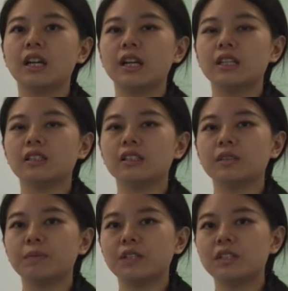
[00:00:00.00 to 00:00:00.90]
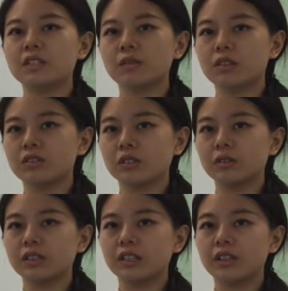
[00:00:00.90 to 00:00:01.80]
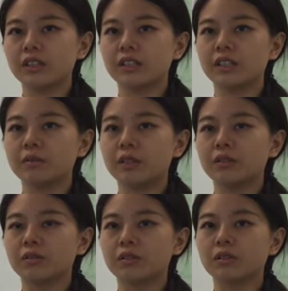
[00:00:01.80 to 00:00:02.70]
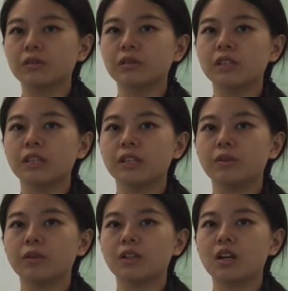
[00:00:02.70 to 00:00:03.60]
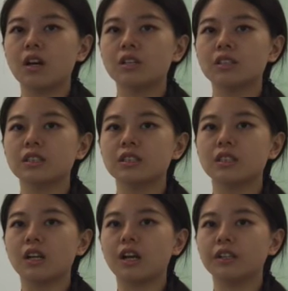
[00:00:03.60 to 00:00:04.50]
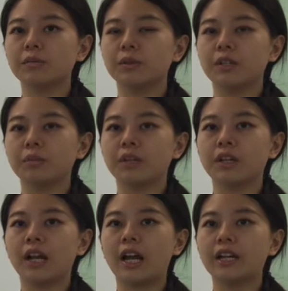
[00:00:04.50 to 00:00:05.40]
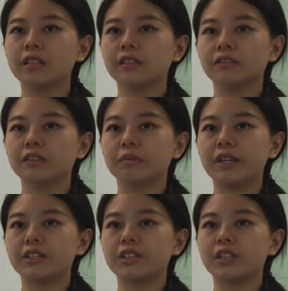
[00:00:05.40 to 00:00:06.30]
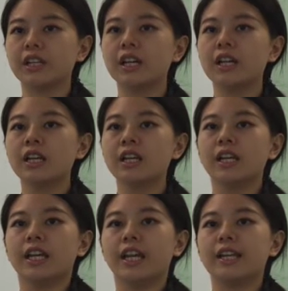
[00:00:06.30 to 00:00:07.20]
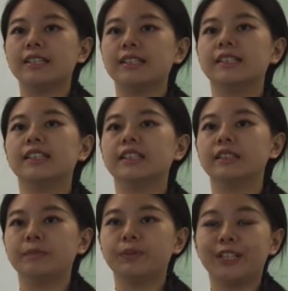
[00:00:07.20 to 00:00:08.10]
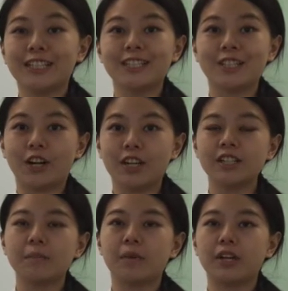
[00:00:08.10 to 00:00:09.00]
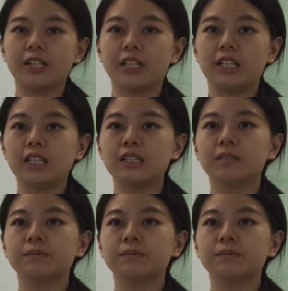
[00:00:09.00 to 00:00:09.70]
and because of the slowing down economic growth, it will cause the unemployment, higher inflation, and a depressed stock market.